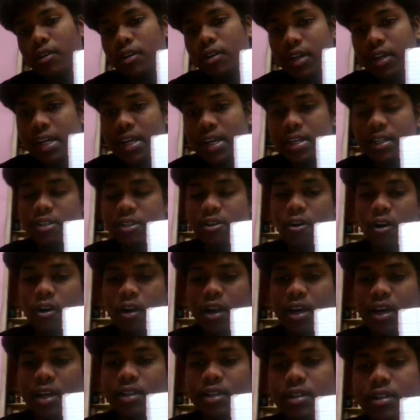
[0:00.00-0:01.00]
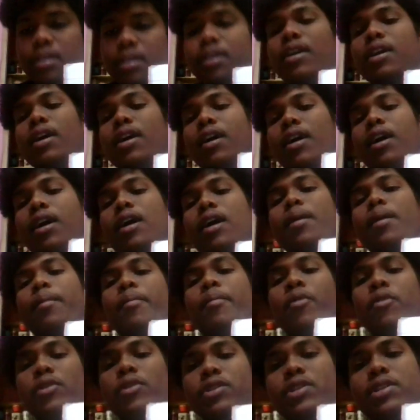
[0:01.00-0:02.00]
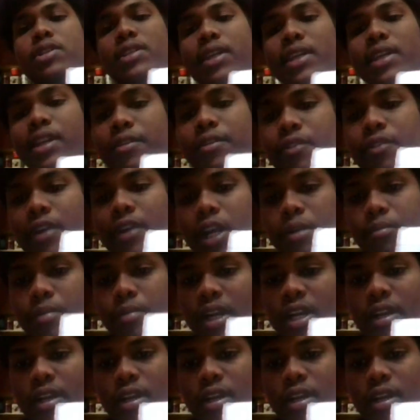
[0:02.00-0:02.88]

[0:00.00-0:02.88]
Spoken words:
is called as most significant bit,